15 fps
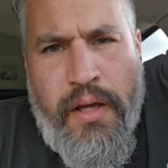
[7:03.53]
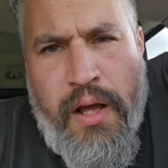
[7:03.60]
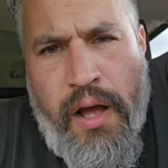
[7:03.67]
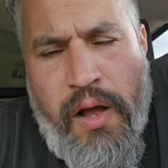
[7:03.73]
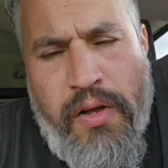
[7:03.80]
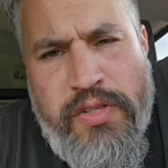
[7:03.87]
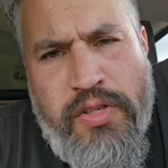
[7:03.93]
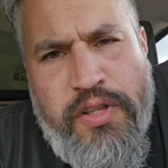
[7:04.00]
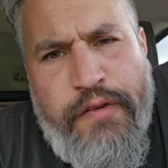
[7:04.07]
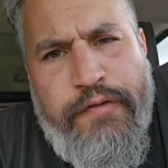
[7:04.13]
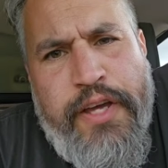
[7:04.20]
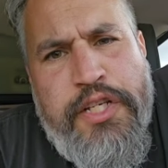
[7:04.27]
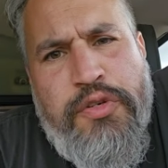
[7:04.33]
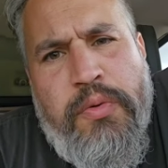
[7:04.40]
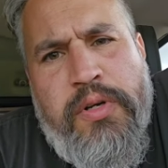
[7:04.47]
Also, the
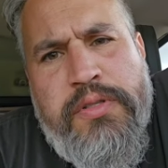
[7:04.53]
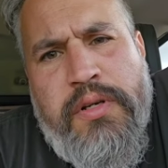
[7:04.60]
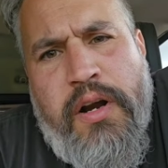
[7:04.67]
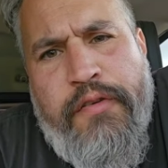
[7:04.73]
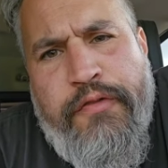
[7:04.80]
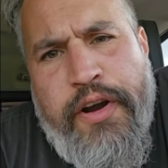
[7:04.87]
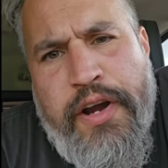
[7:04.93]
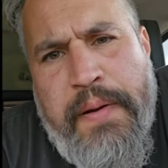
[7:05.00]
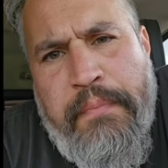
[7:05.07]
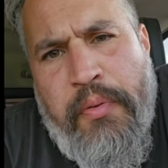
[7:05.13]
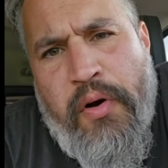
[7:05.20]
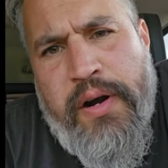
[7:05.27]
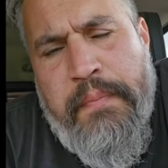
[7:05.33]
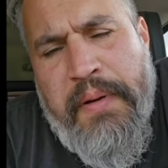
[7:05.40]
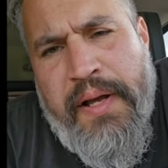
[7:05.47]
visuals are very
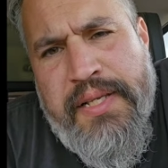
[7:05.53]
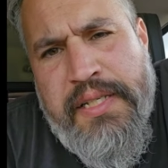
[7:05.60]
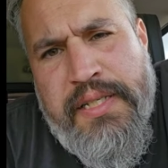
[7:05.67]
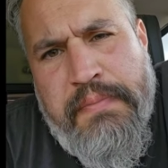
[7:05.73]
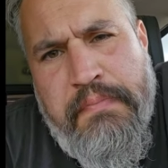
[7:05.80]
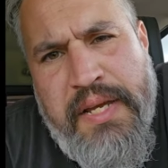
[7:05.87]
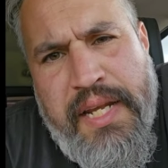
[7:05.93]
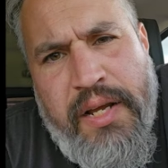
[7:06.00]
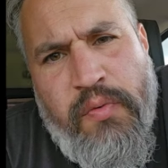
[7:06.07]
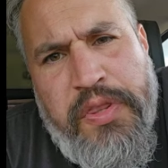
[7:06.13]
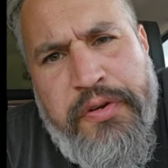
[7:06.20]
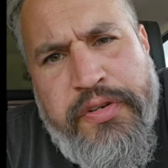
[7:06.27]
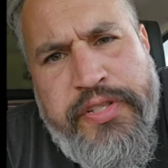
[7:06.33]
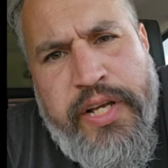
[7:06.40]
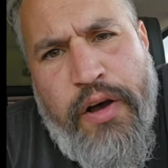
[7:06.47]
important, because it's a meeting with
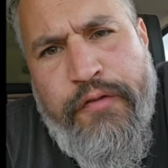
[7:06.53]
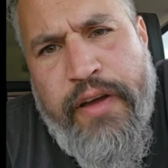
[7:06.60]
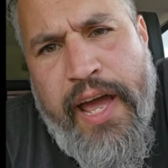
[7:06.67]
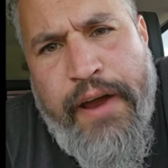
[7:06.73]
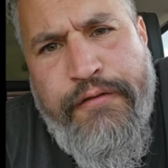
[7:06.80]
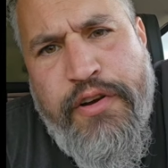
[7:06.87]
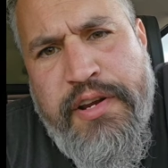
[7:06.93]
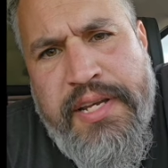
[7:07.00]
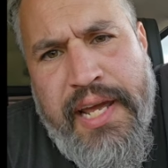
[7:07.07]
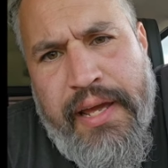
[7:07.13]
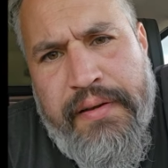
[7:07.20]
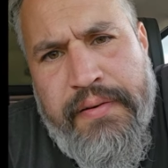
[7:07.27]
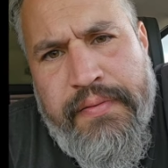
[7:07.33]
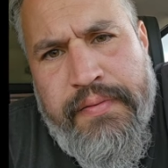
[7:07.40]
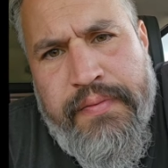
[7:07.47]
yourself every day.
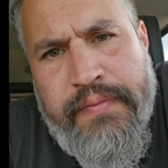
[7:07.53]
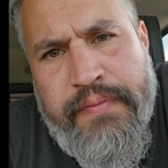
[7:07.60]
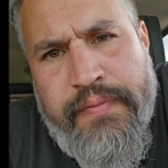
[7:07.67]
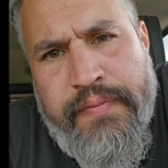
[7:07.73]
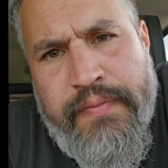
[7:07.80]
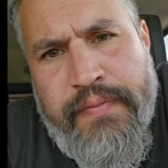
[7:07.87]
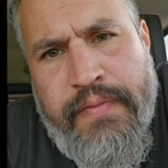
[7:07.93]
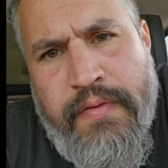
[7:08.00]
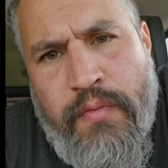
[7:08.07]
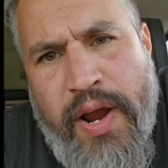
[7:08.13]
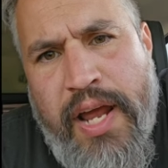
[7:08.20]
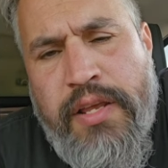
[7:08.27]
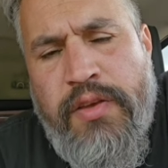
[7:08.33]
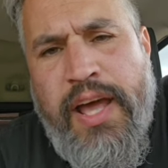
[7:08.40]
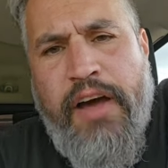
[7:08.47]

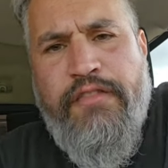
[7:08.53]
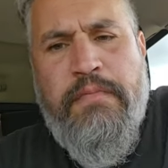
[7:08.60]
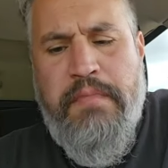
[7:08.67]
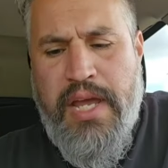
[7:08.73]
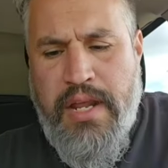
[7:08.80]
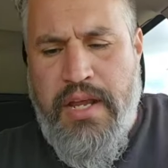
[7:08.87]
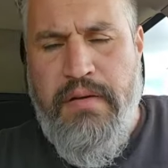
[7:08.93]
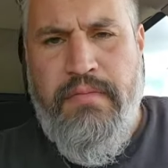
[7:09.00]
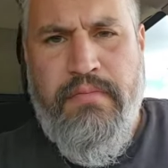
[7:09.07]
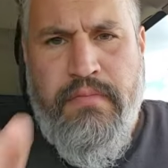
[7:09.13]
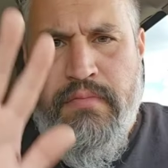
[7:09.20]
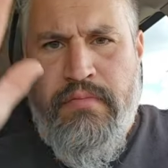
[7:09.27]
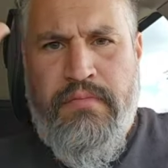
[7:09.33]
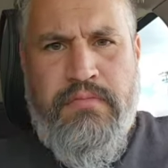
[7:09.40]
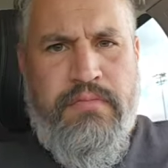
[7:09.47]
Right? You have a meeting
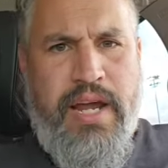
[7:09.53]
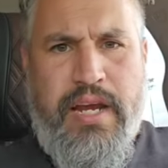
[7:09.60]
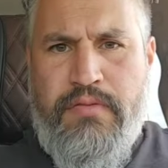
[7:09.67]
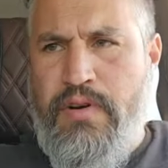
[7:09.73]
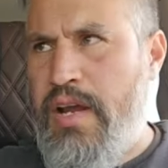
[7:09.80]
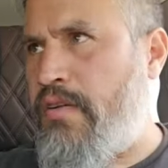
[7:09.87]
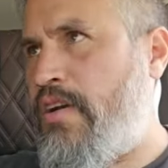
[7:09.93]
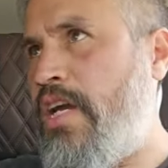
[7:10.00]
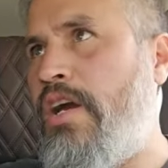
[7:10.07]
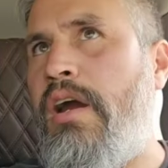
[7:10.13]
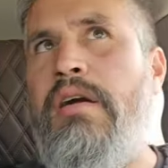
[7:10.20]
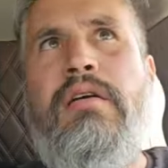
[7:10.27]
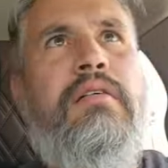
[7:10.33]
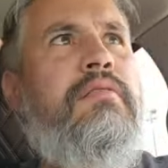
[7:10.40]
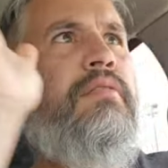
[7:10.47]
right
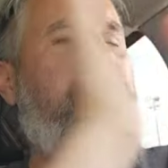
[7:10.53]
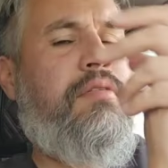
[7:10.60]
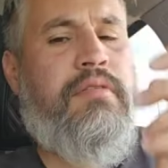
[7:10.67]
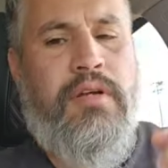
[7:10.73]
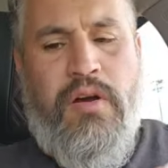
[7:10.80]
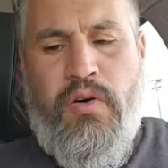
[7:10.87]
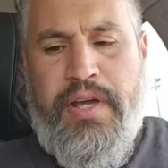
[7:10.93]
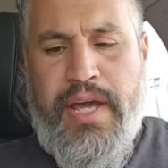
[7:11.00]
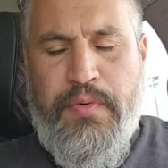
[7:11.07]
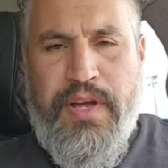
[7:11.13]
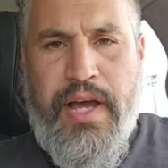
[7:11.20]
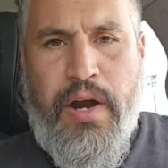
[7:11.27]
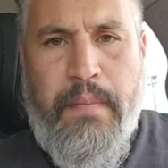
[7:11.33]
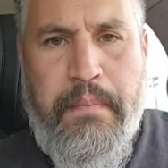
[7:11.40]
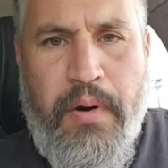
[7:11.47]
here. Okay, we
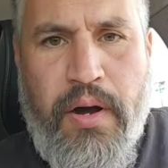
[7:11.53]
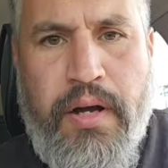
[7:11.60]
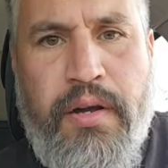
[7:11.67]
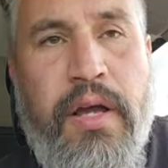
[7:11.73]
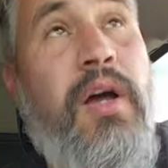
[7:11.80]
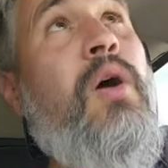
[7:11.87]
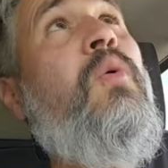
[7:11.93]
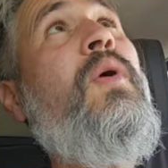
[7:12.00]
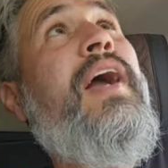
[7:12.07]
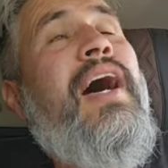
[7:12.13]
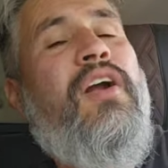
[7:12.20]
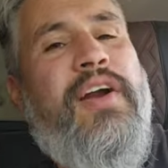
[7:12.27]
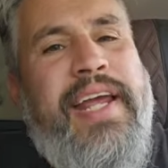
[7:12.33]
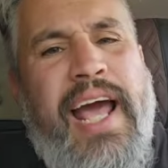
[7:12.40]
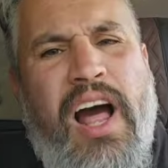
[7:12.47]
got our book. We got
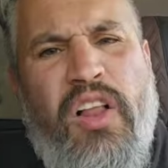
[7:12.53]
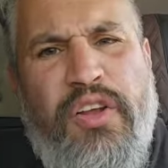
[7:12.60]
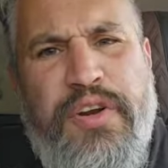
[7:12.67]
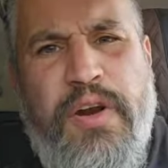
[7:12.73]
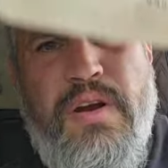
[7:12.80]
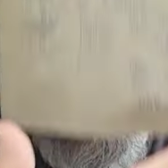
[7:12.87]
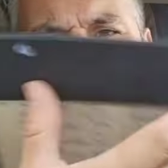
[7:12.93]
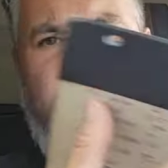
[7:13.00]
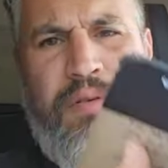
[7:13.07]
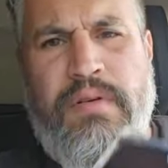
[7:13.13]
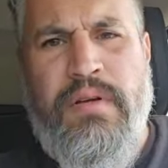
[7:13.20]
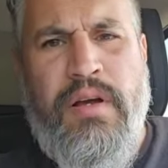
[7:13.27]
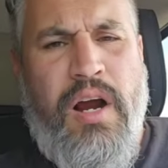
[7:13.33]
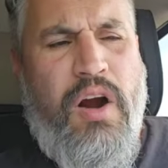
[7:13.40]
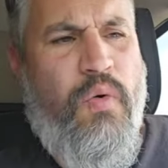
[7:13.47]
our calendar.
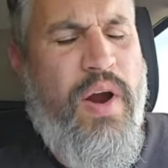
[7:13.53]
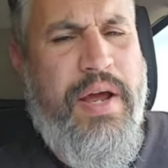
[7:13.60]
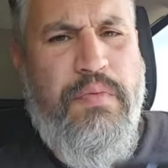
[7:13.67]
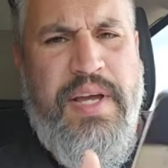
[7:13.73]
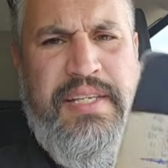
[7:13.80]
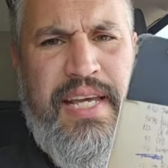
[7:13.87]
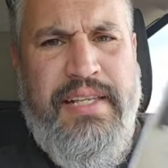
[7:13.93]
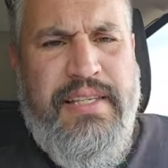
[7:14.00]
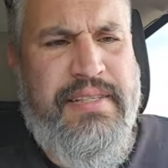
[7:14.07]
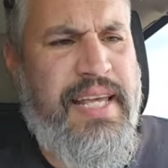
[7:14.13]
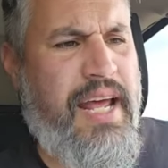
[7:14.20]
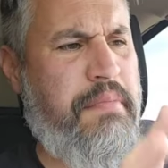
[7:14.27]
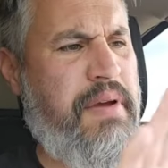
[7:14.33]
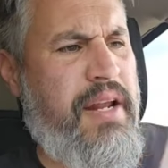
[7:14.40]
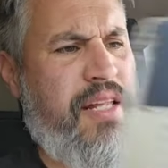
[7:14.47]
All right, we can take the
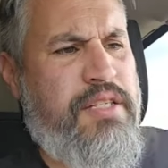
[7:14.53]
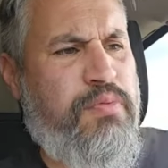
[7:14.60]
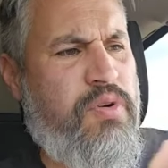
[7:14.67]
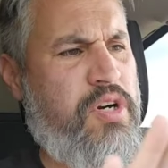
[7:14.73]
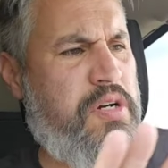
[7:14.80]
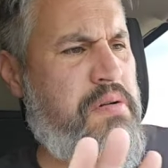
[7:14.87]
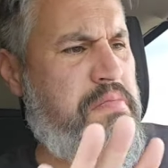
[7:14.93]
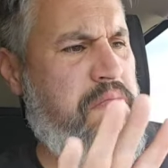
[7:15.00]
10 minutes. We're